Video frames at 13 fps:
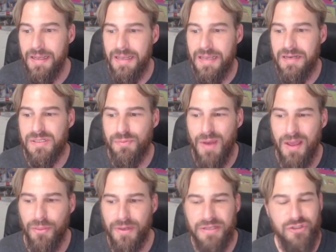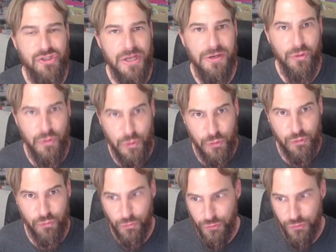it is rather a
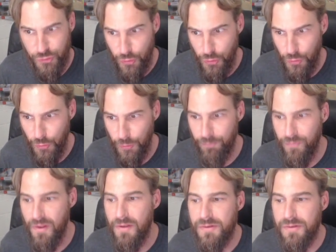gender-neutral term,